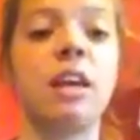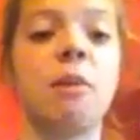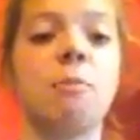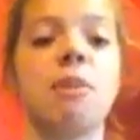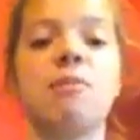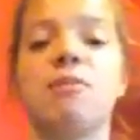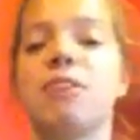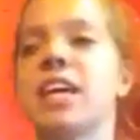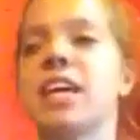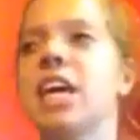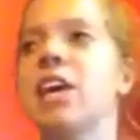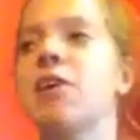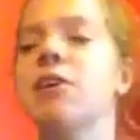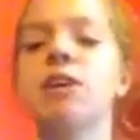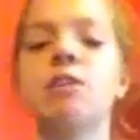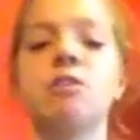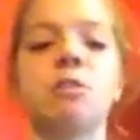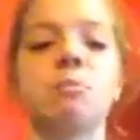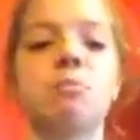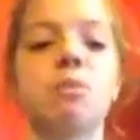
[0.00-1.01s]
But if I carry
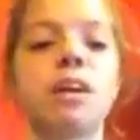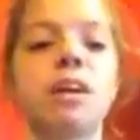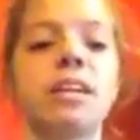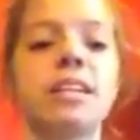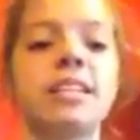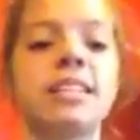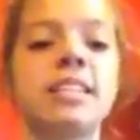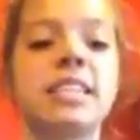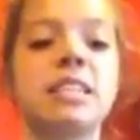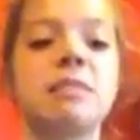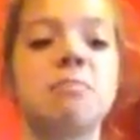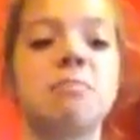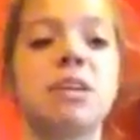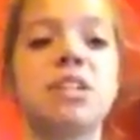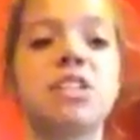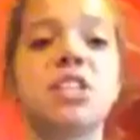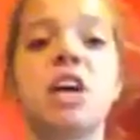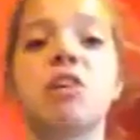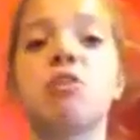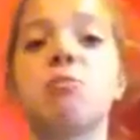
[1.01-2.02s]
out the pregnancy, my
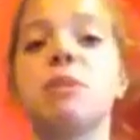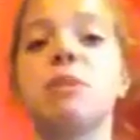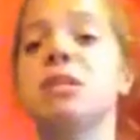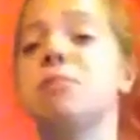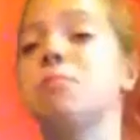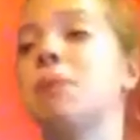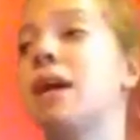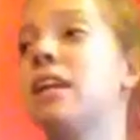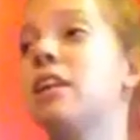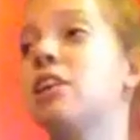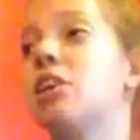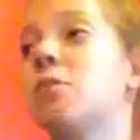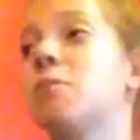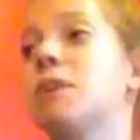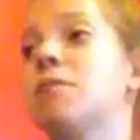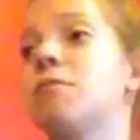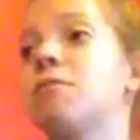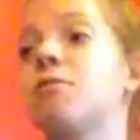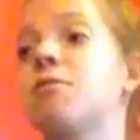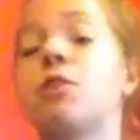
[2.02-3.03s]
child will be dependent on
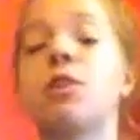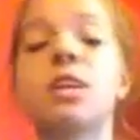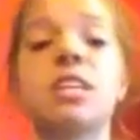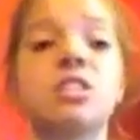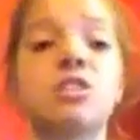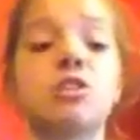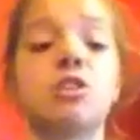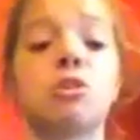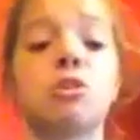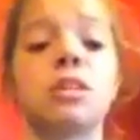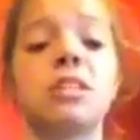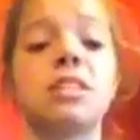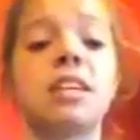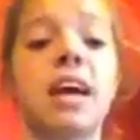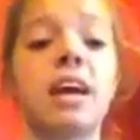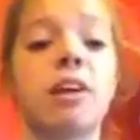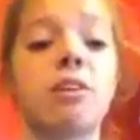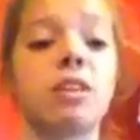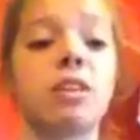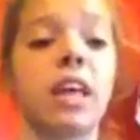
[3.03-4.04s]
me for his or her
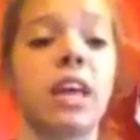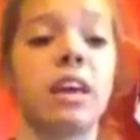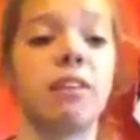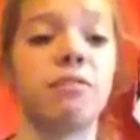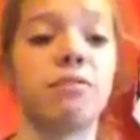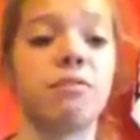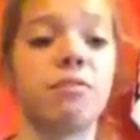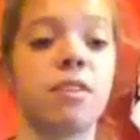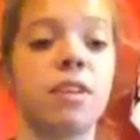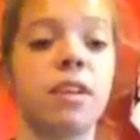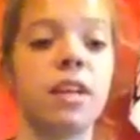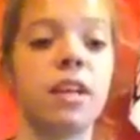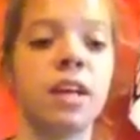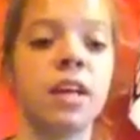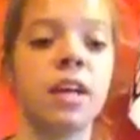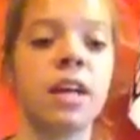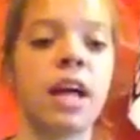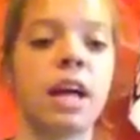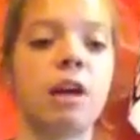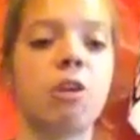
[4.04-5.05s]
entire life.
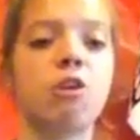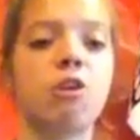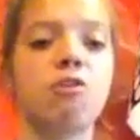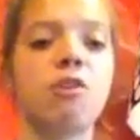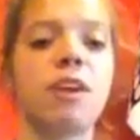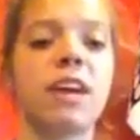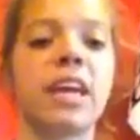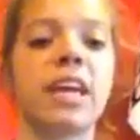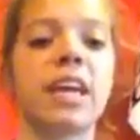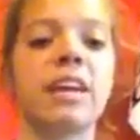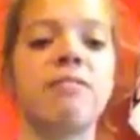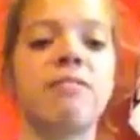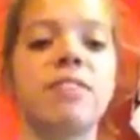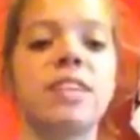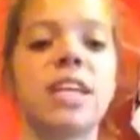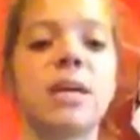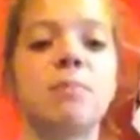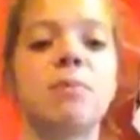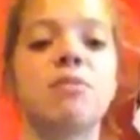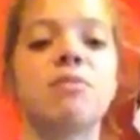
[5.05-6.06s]
I don't know if I can give the
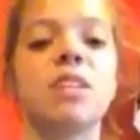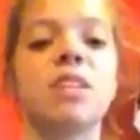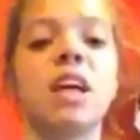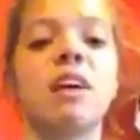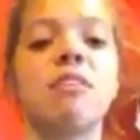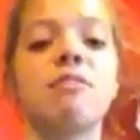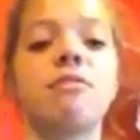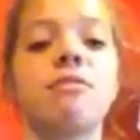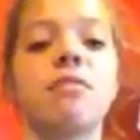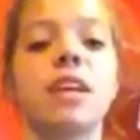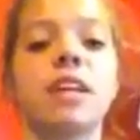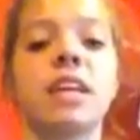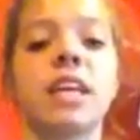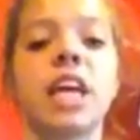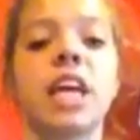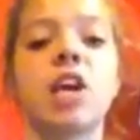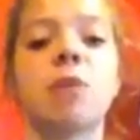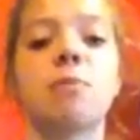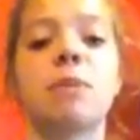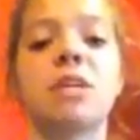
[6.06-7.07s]
type of love and
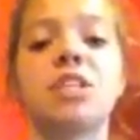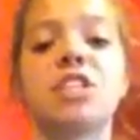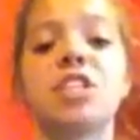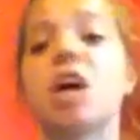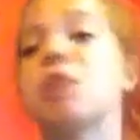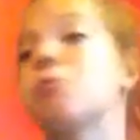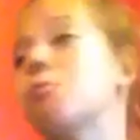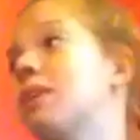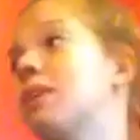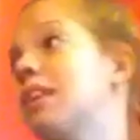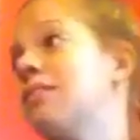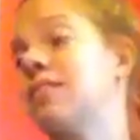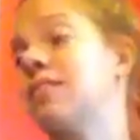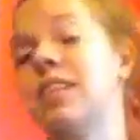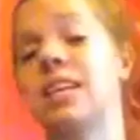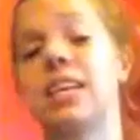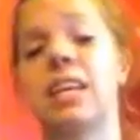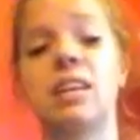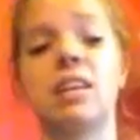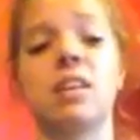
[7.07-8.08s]
care my child would even
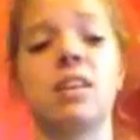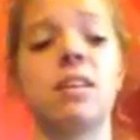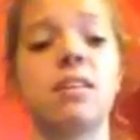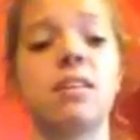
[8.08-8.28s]
need.